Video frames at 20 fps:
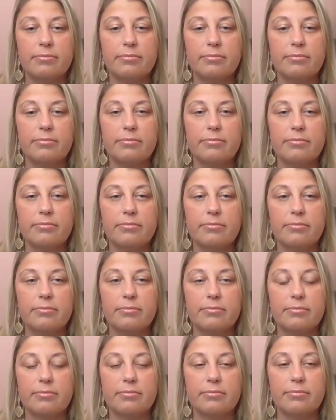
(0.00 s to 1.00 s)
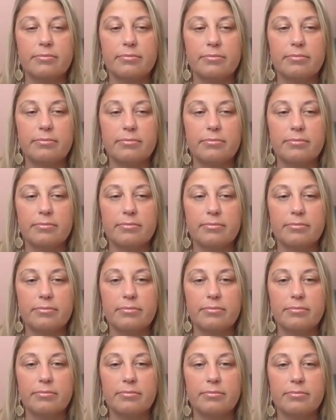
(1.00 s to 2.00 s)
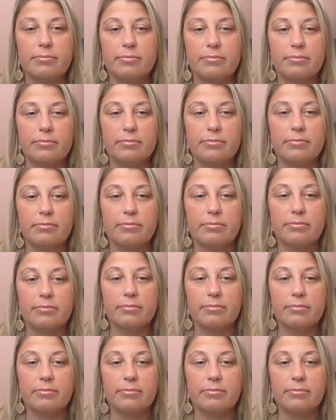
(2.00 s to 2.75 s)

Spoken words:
The person shown says nothing.